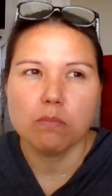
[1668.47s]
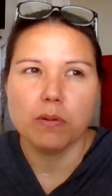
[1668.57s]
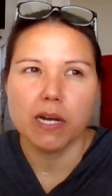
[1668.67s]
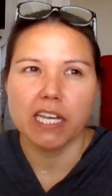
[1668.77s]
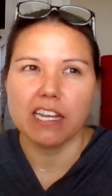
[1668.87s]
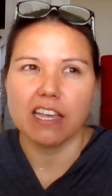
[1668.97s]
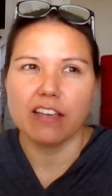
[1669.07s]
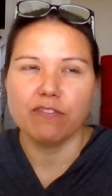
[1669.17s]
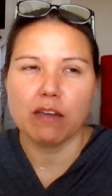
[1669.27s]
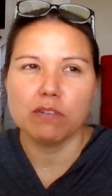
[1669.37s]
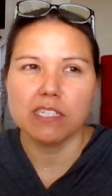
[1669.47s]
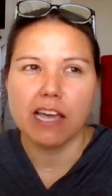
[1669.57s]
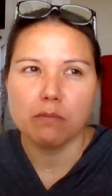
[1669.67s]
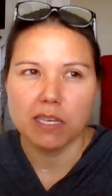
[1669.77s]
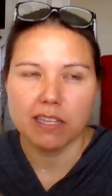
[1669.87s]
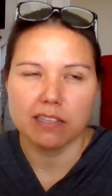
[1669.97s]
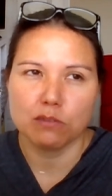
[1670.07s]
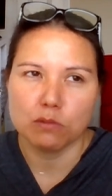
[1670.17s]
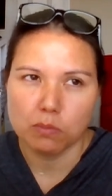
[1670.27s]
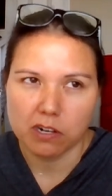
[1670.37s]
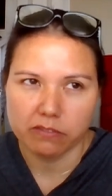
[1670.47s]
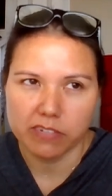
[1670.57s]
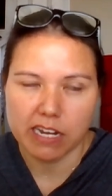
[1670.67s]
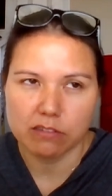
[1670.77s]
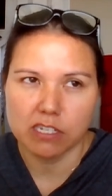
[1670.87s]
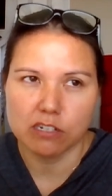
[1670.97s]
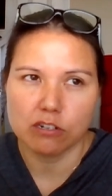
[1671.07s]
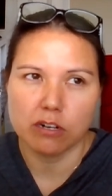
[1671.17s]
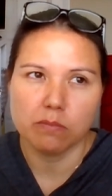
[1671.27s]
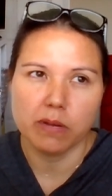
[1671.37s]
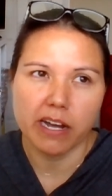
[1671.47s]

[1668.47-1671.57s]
But if they would tell me that this was part of Down syndrome,